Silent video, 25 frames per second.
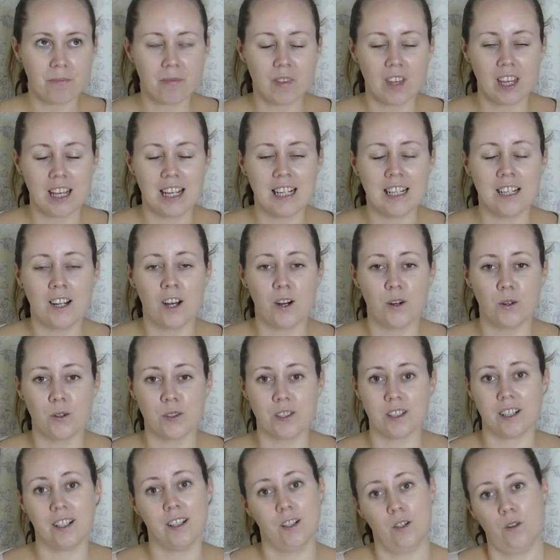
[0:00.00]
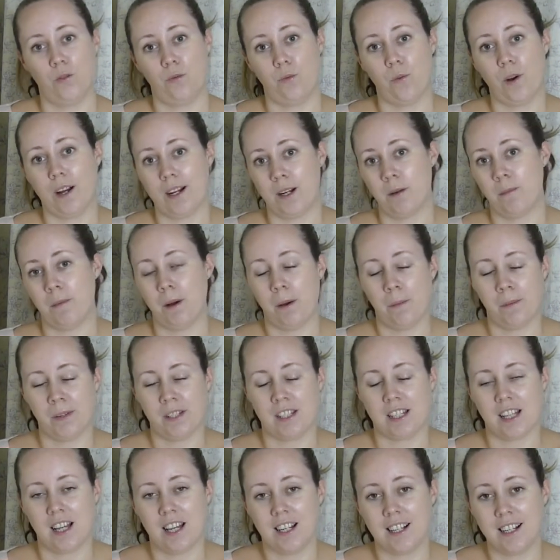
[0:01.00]
he knows I love Wagamamas
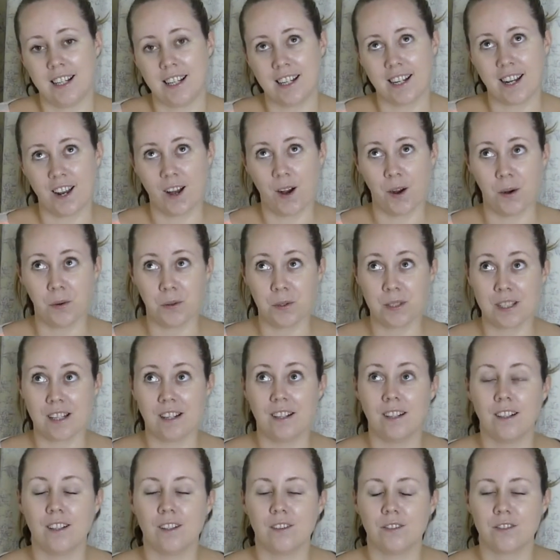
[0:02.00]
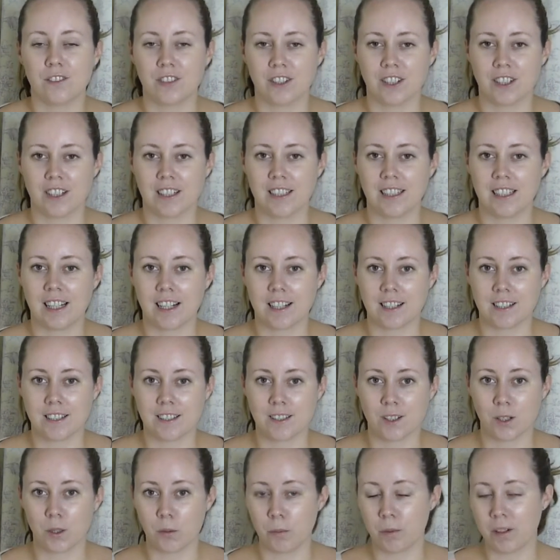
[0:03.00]
and he knows I love their
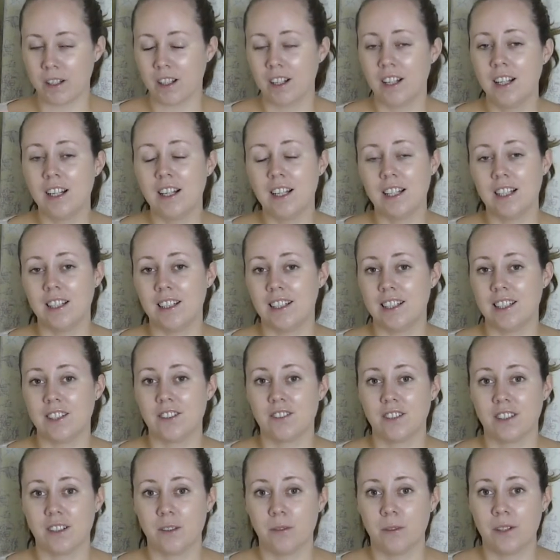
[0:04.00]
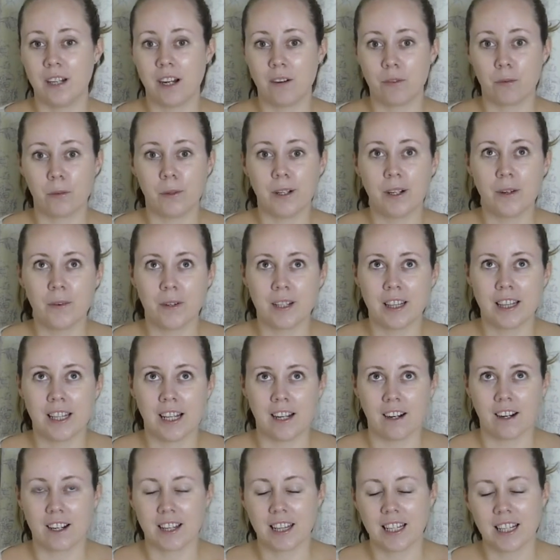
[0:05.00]
yakisoba. Literally, whenever we go in
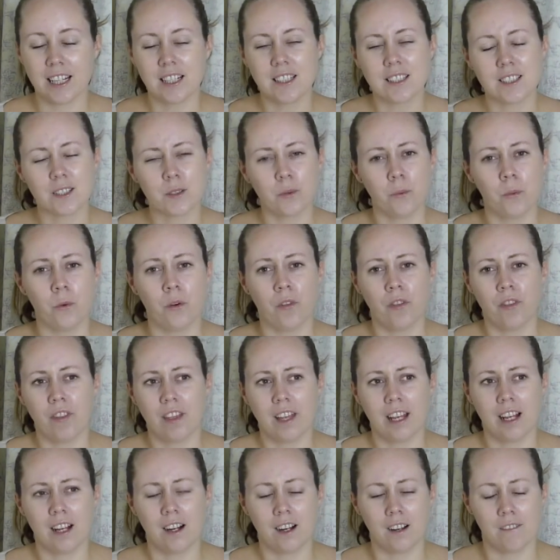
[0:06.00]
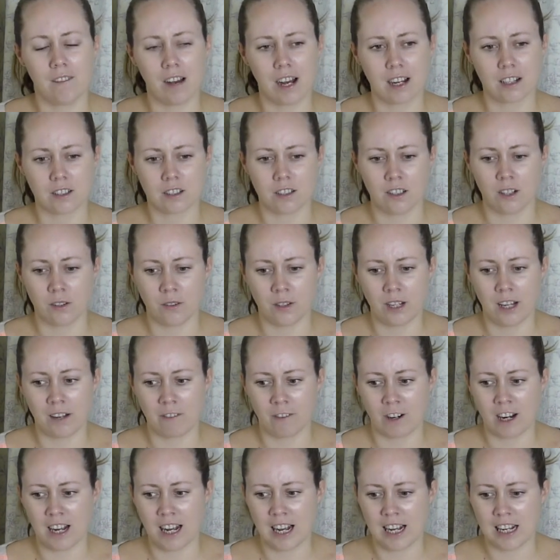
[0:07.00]
there, I think it's the one thing I've actually only ever
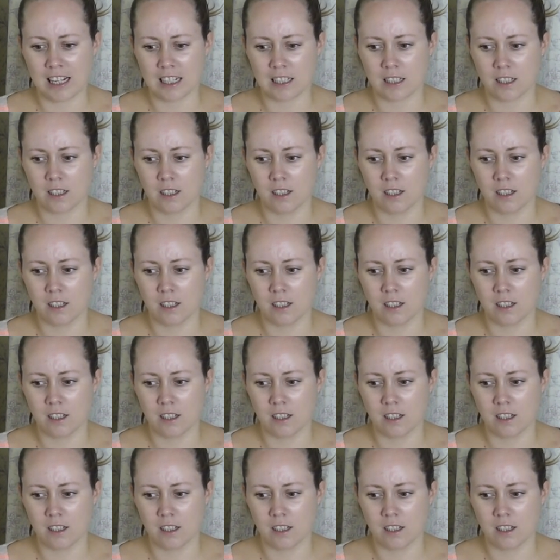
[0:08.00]
had,